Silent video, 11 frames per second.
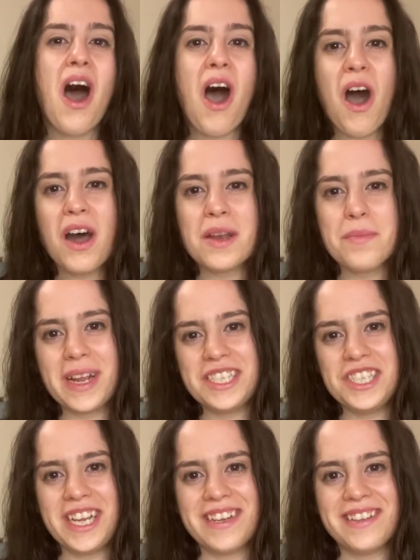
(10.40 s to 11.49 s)
On my
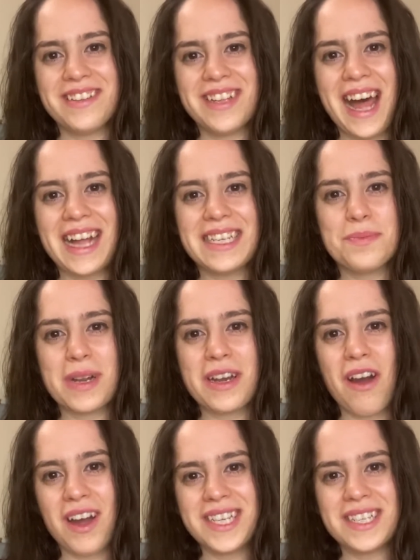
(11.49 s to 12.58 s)
channel, I spread
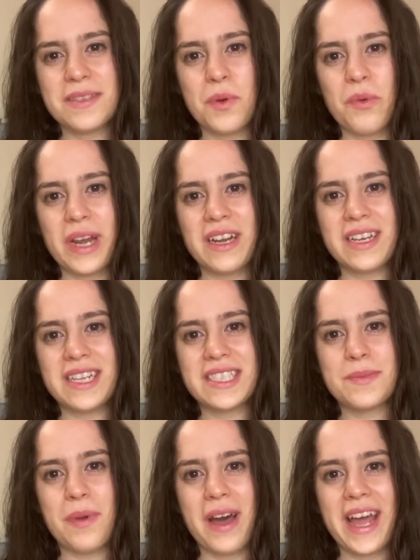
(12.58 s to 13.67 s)
autism awareness
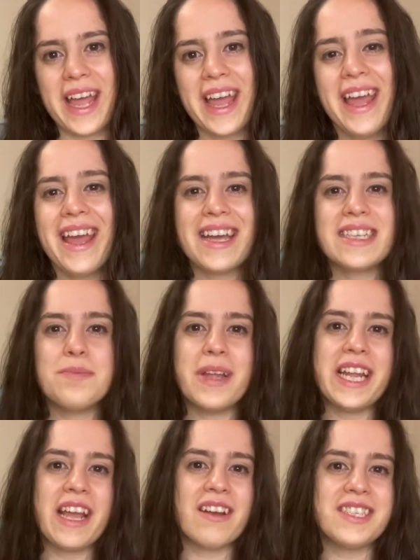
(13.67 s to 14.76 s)
by
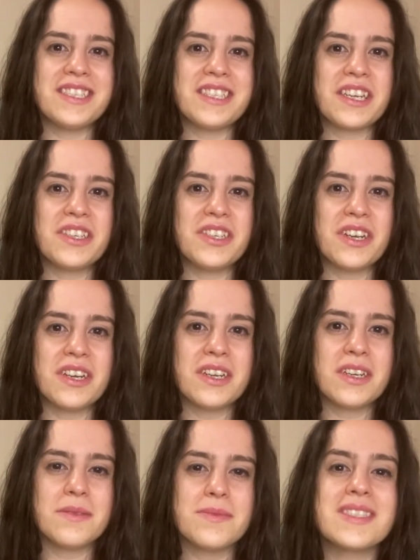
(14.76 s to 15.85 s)
explaining autistic
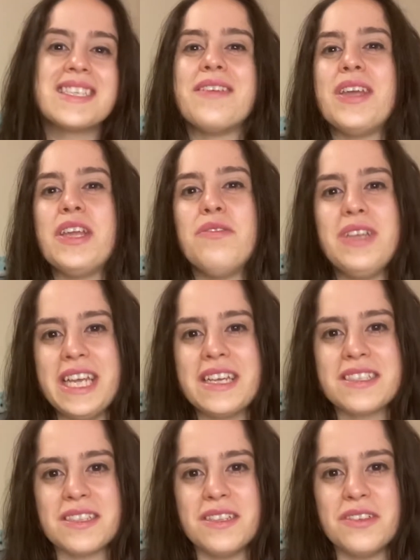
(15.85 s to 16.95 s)
terms, giving unique
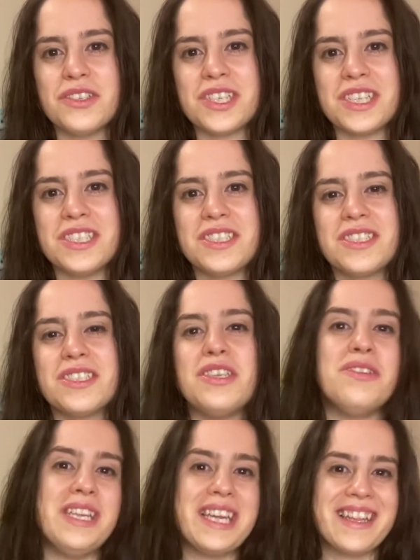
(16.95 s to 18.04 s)
solutions to
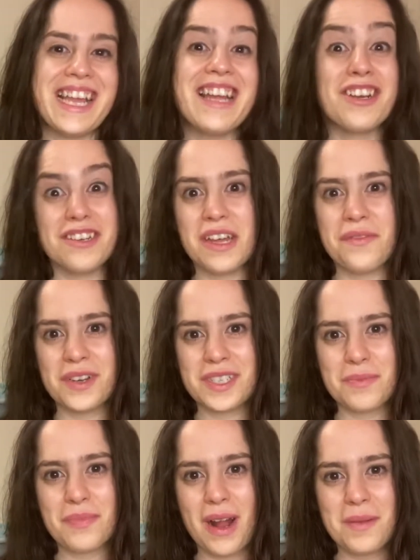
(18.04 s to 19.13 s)
uniquely
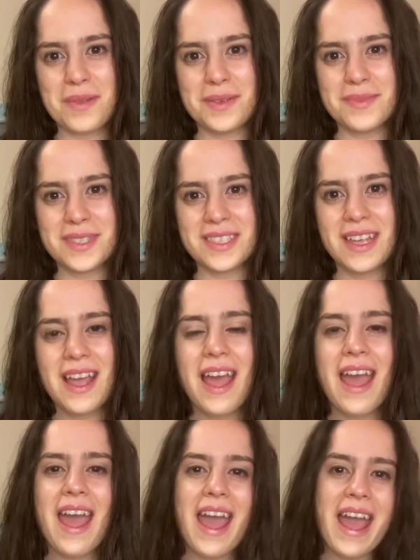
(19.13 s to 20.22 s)
neurodivergent problems,
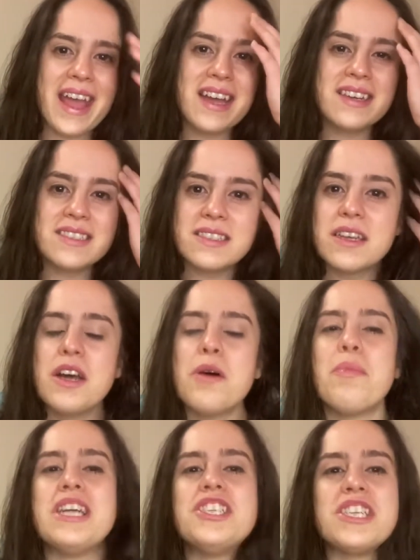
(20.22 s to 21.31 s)
and
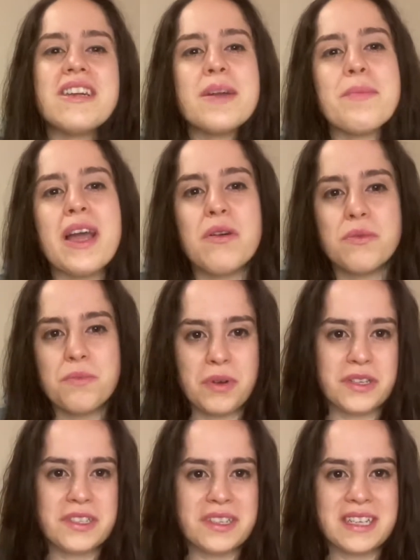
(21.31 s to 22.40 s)
by sharing my own
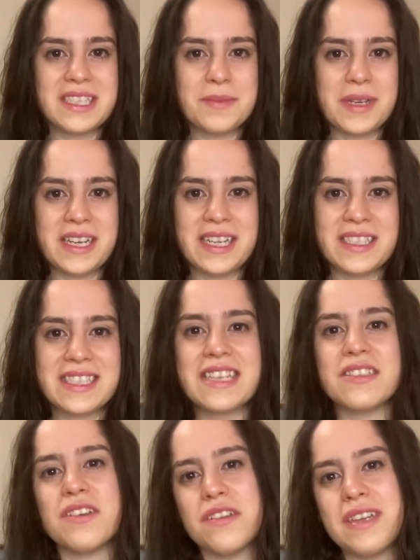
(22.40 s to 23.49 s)
personal experience
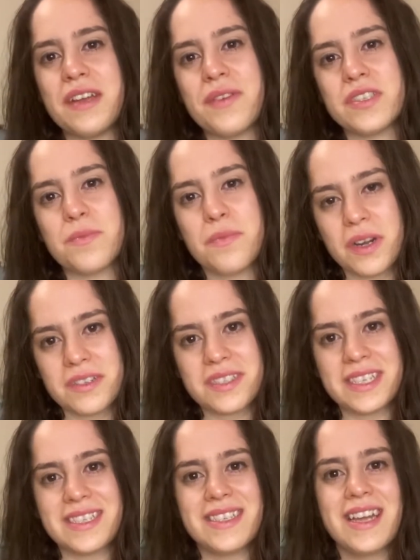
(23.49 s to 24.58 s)
as a neurodivergent person.